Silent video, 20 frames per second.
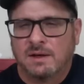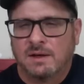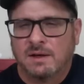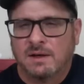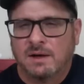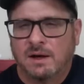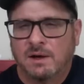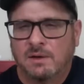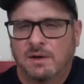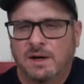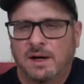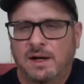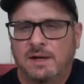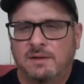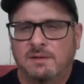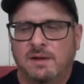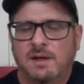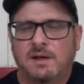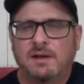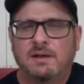All right.
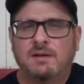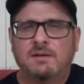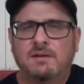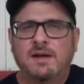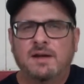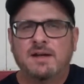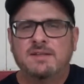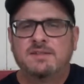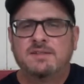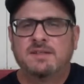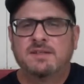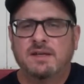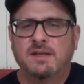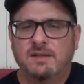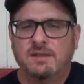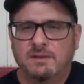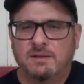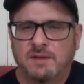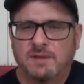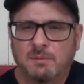Uh, nice seeing
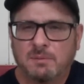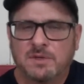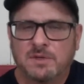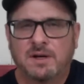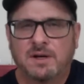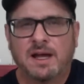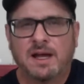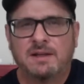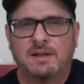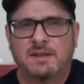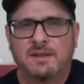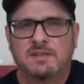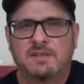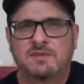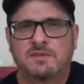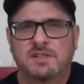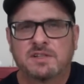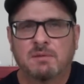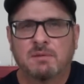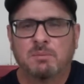you. I'm glad. Thanks for
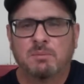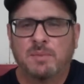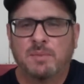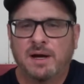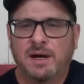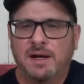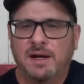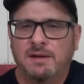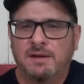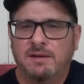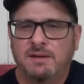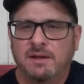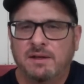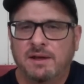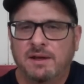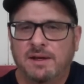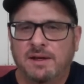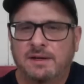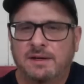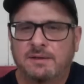stopping by.
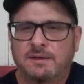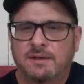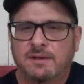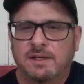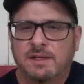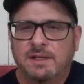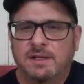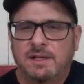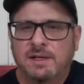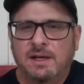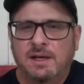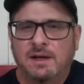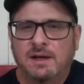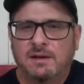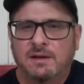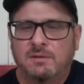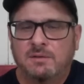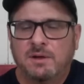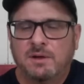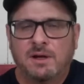Uh,
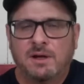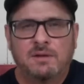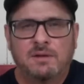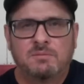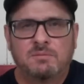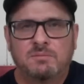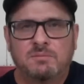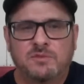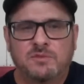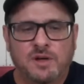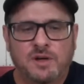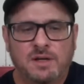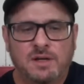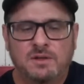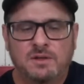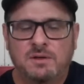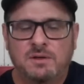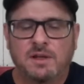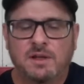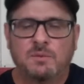I'll try to do
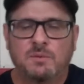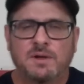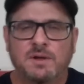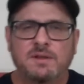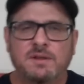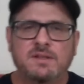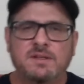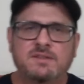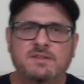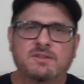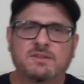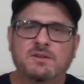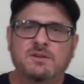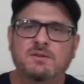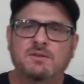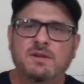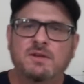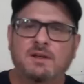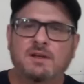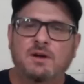another one of these
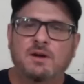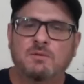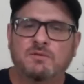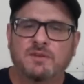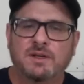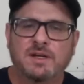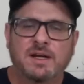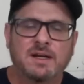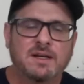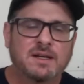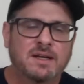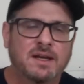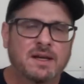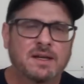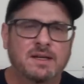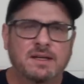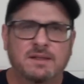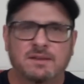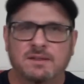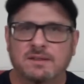soon, and hopefully I can kind
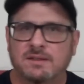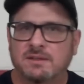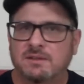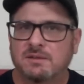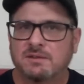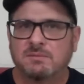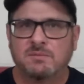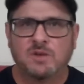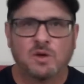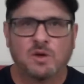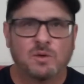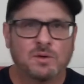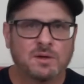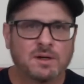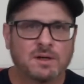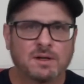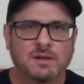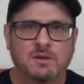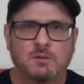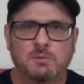of get this going a
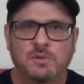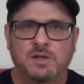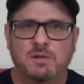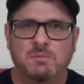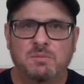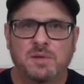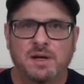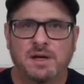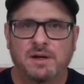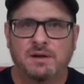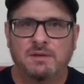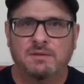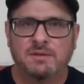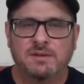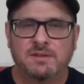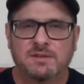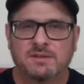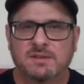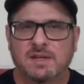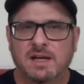little bit better.
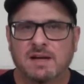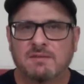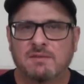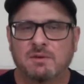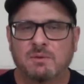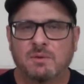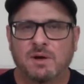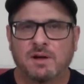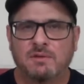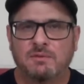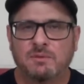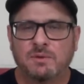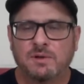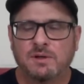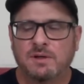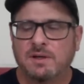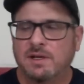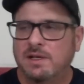This is kind of a rough one.